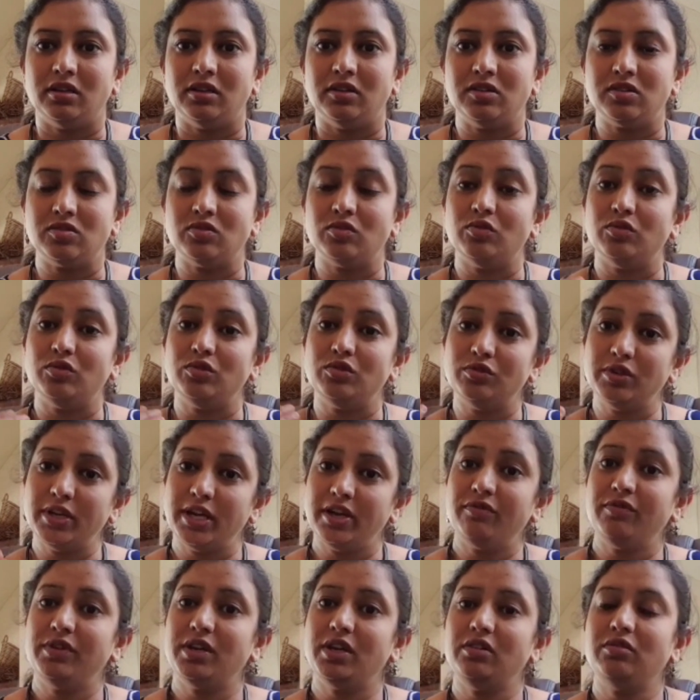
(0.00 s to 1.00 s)
So
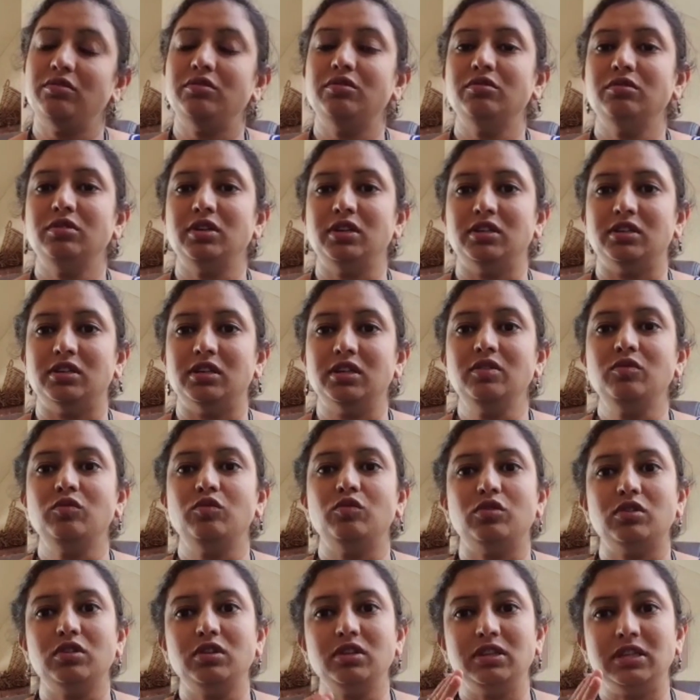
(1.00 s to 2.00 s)
today we are going to
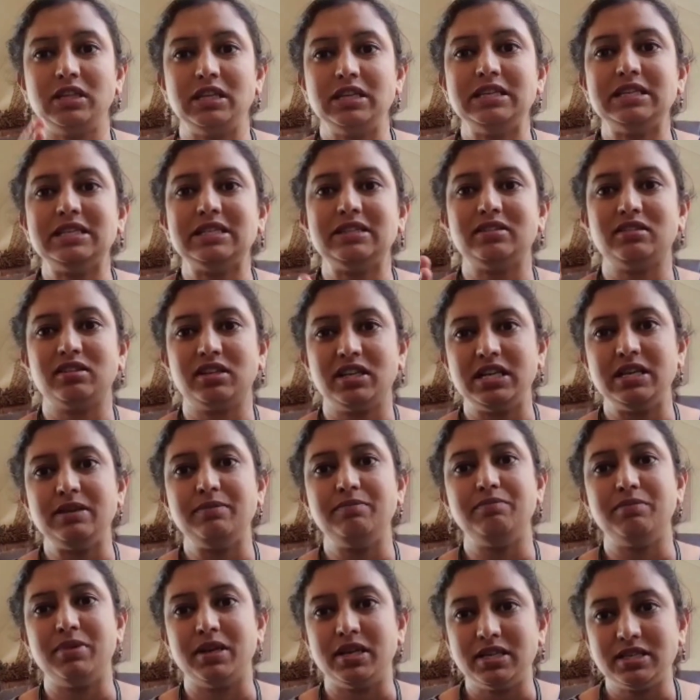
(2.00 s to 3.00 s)
learn what these three
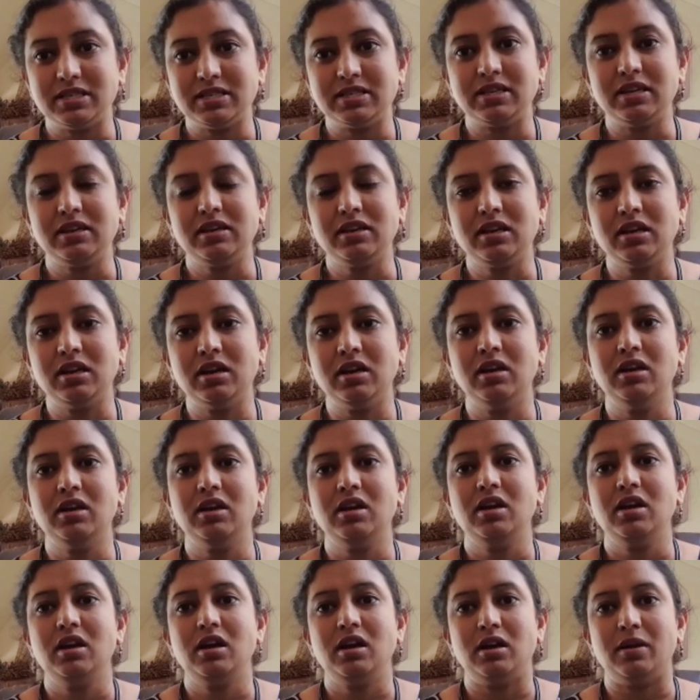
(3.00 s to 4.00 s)
basic
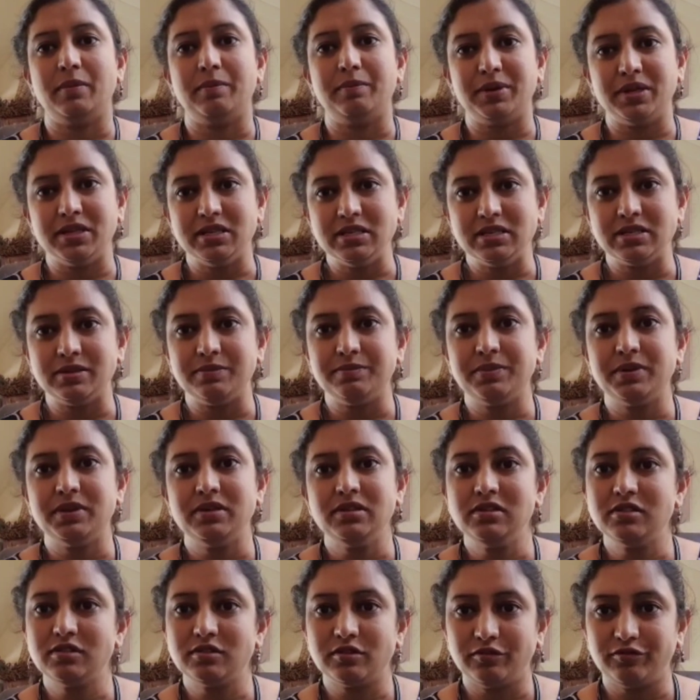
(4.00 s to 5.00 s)

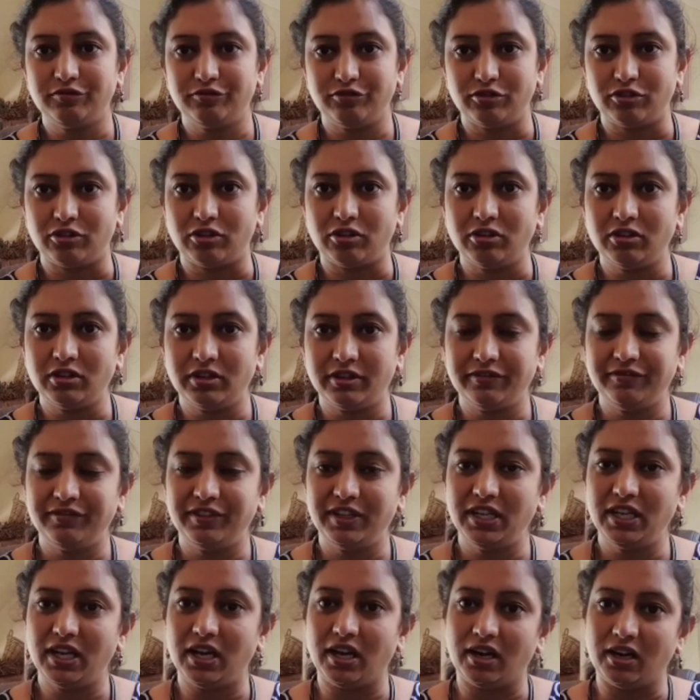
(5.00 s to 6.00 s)
principles of
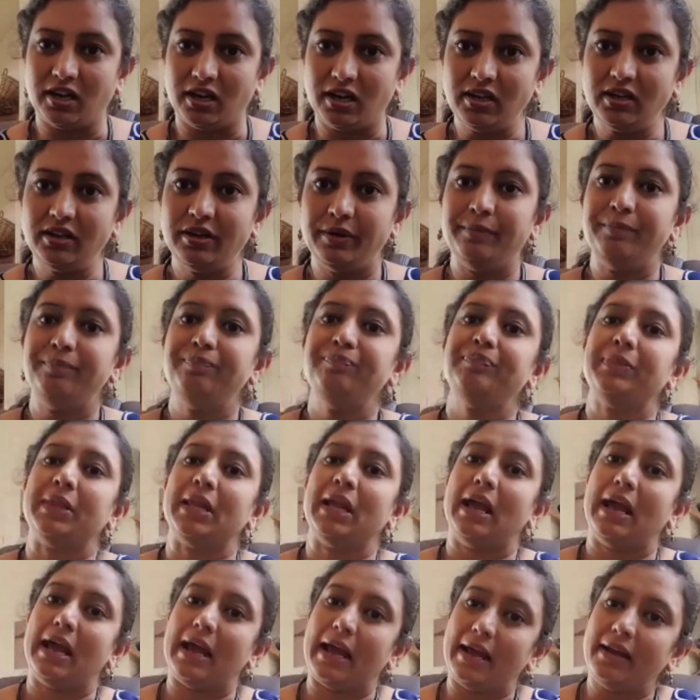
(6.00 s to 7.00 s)
photography are,
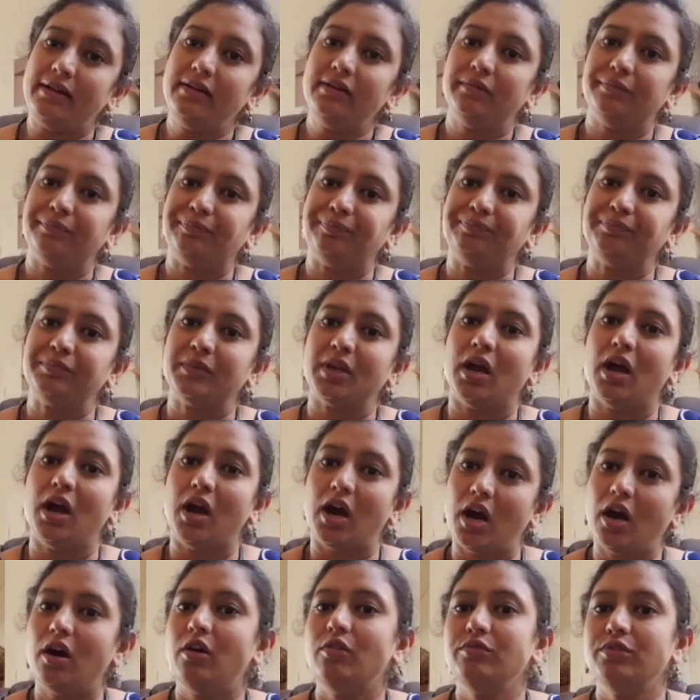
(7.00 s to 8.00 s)
and
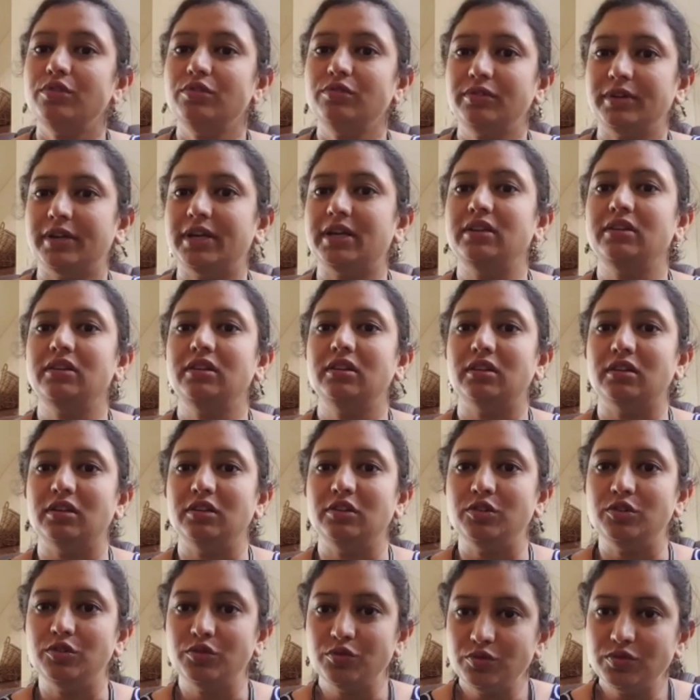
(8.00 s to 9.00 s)
how you can
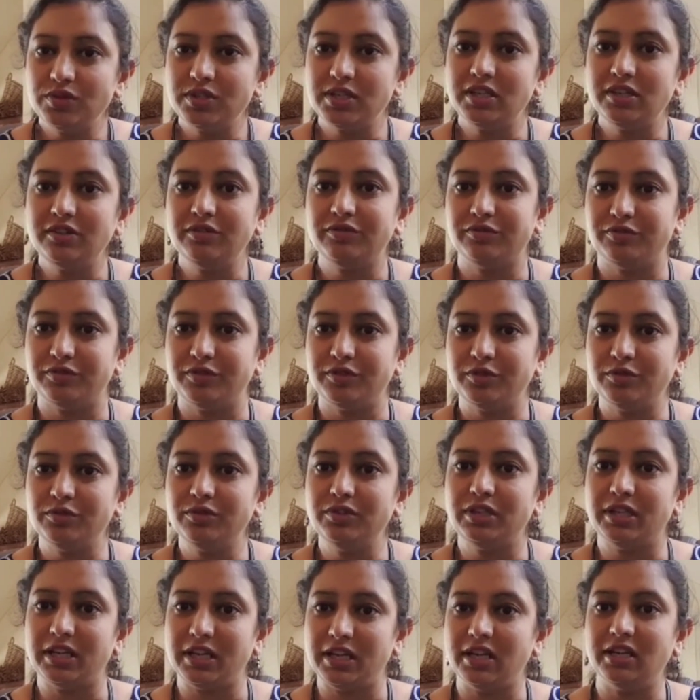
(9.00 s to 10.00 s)
use it to
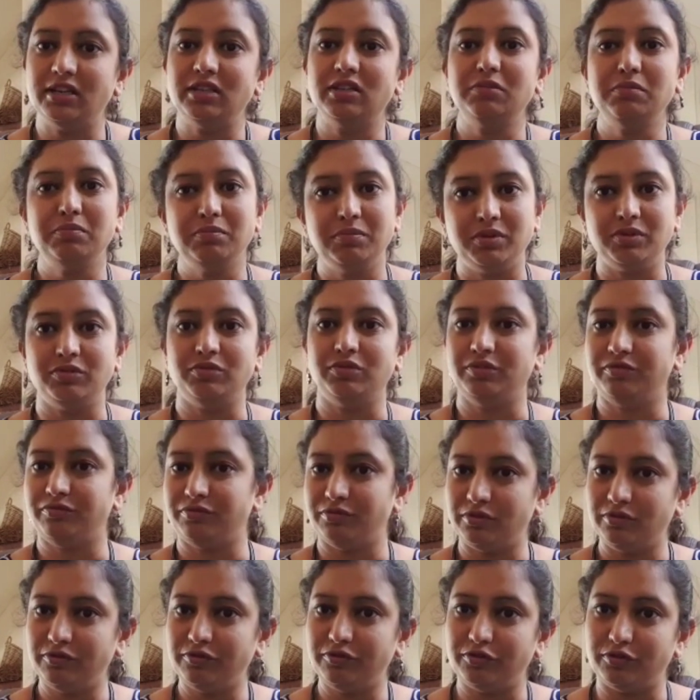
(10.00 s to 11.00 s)
create a
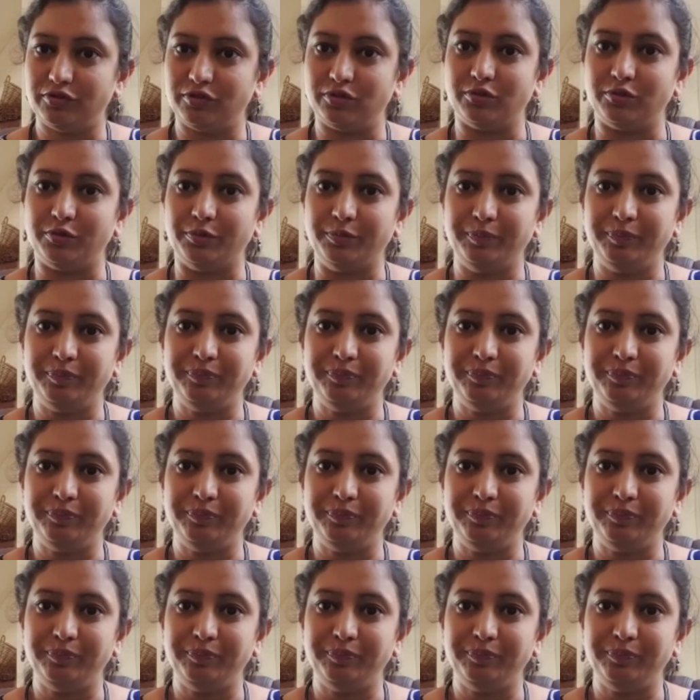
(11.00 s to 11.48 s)
beautiful photo.